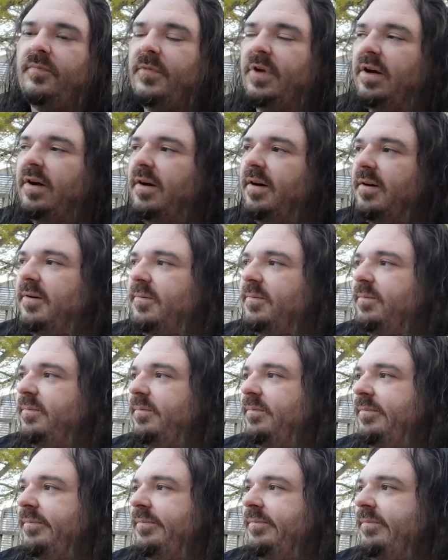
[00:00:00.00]
Um,
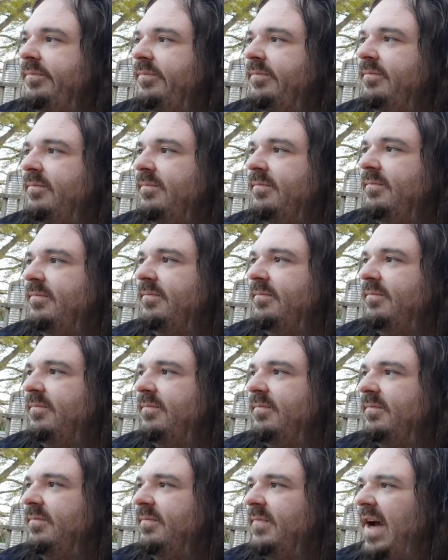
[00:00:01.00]

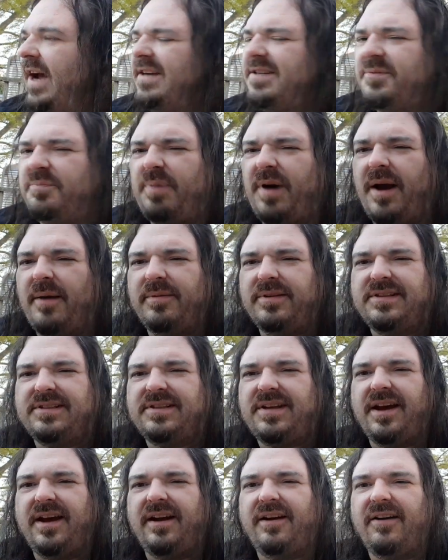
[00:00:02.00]
I should probably just
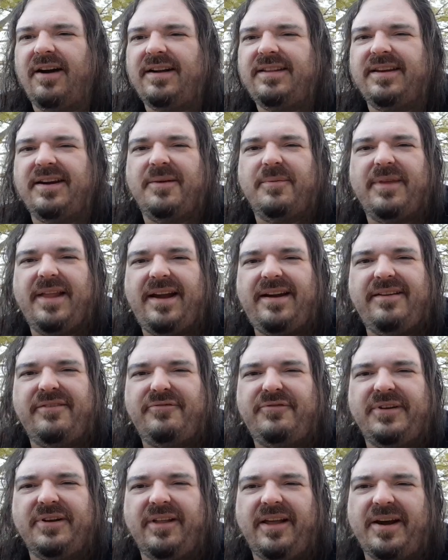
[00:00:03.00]
cut it right there, but that didn't
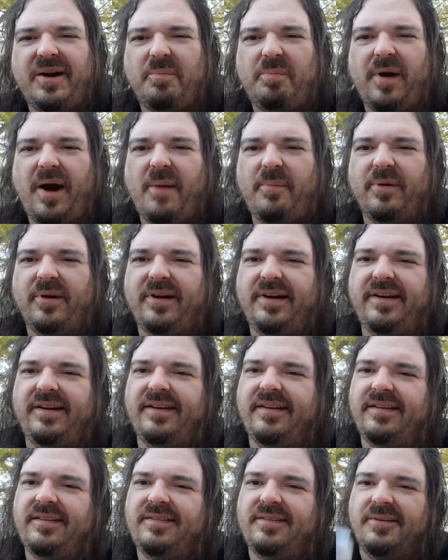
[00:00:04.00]
feel like a proper
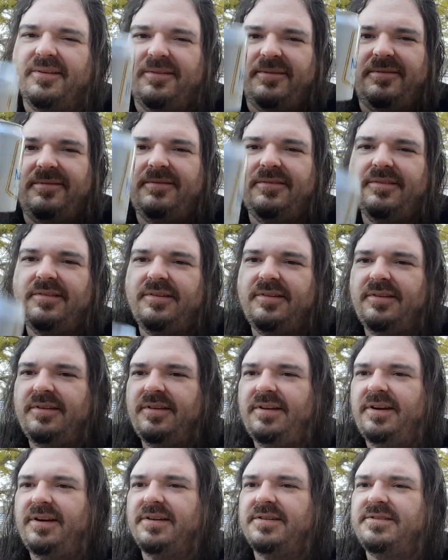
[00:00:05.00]
ending. So
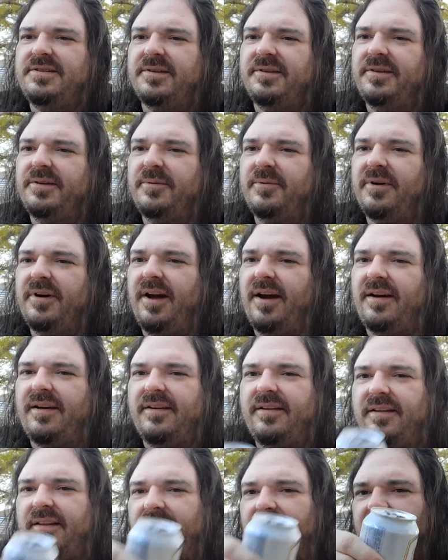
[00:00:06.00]
here's to you. We're not
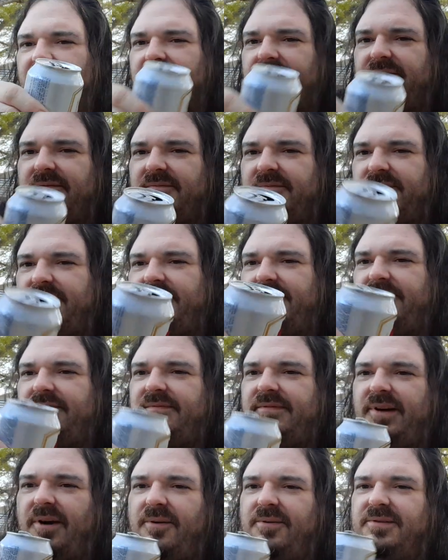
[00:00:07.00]
gonna like
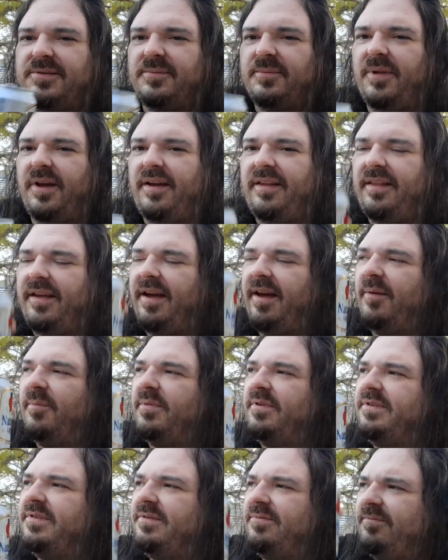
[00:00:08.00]
toast them like that,
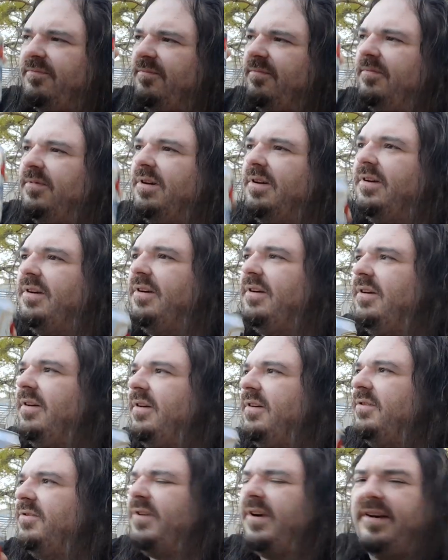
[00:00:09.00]
but just
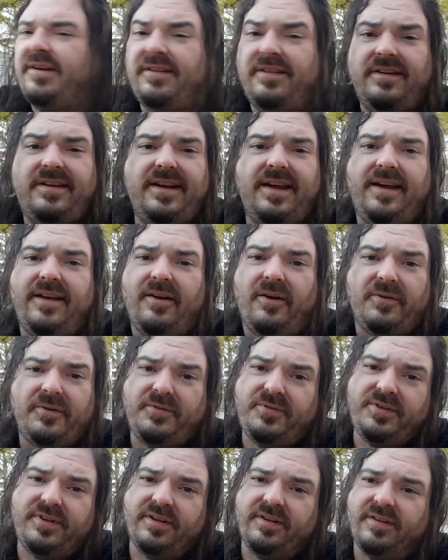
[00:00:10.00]
drink to the dead, all you
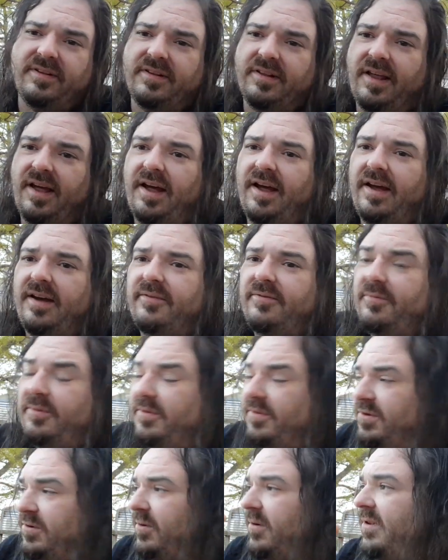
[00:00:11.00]
still alive. We'll
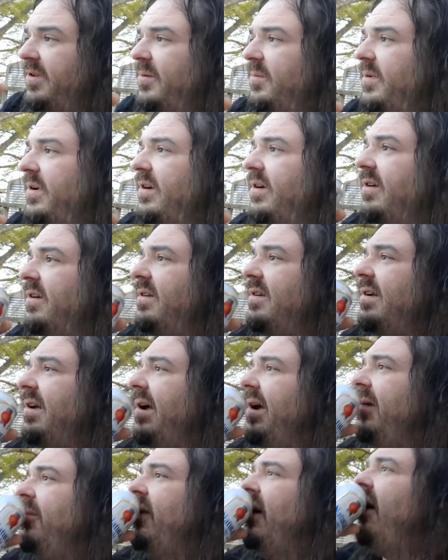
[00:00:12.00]
join them in good
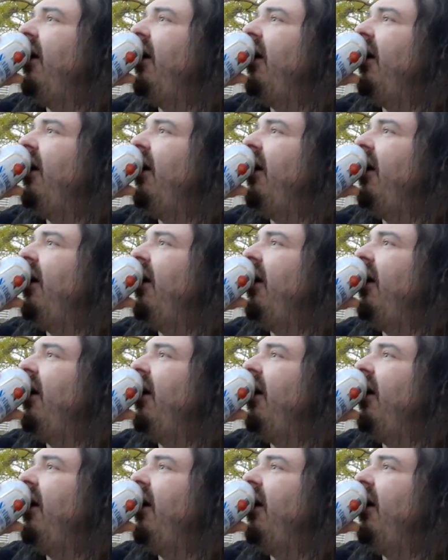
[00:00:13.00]
time.